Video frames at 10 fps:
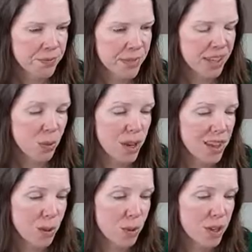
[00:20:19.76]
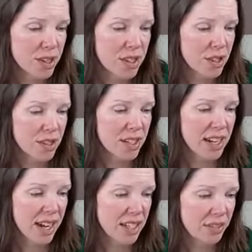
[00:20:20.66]
And the way that it works, it just
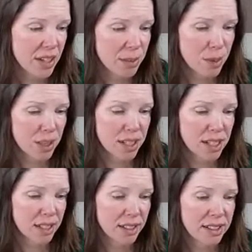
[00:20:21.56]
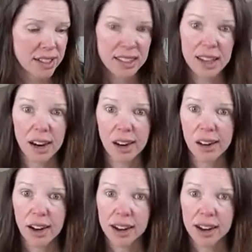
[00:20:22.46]
deactivates particulates in the air